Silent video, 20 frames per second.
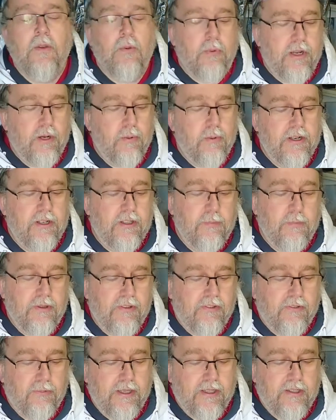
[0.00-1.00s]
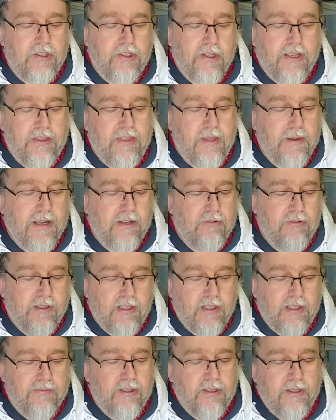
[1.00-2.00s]
where I wanted to put the switch, and the battery
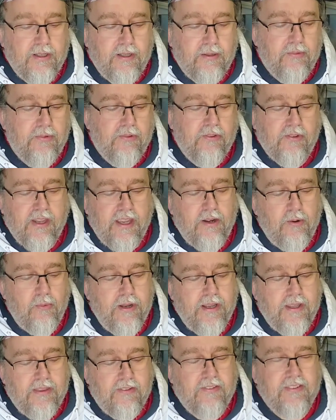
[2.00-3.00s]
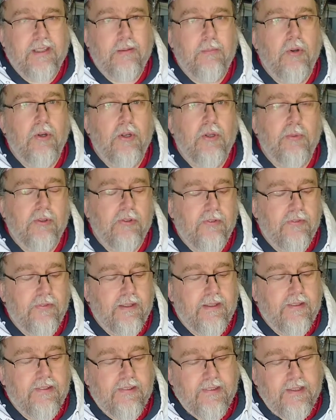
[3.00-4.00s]
cover was kind of where the sling point was
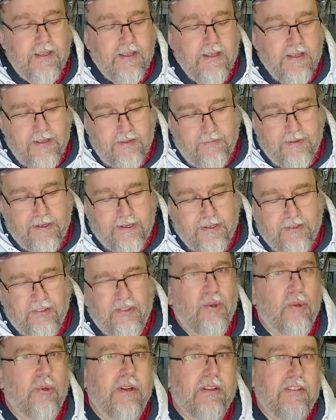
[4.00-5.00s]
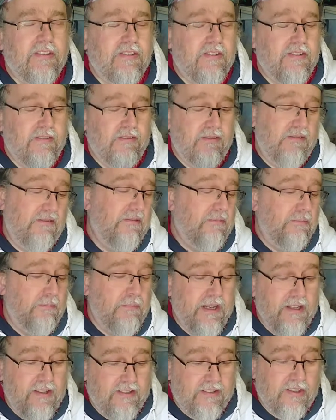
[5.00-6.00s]
for this, so I just
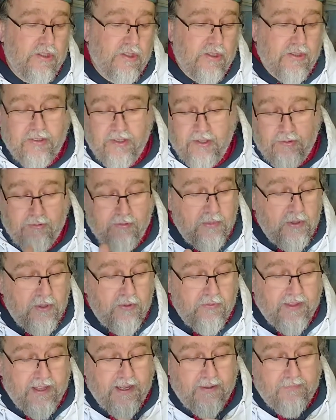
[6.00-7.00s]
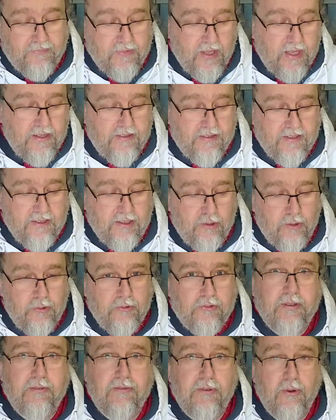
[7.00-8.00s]
made a decision to remove that and
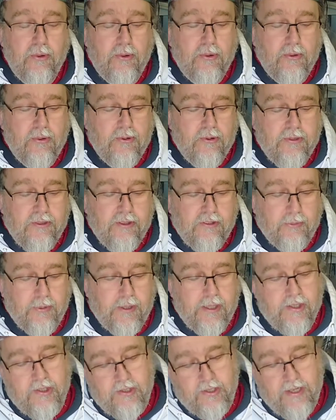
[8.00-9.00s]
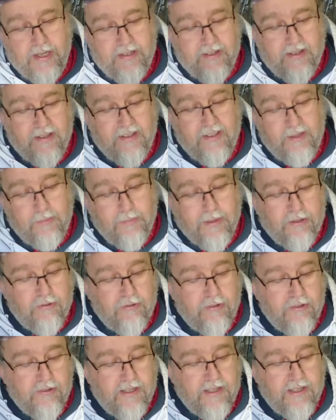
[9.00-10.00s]
use it for the switch and the
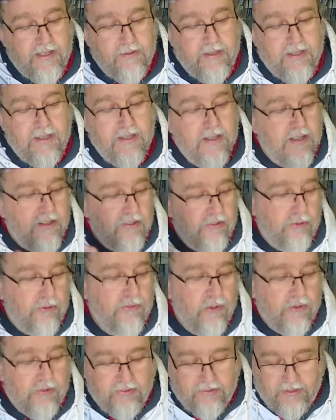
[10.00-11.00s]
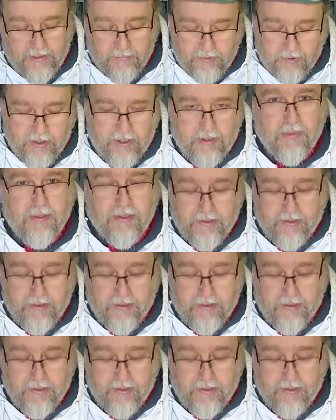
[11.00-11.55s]
battery tray anyway. So we've lost the sling point,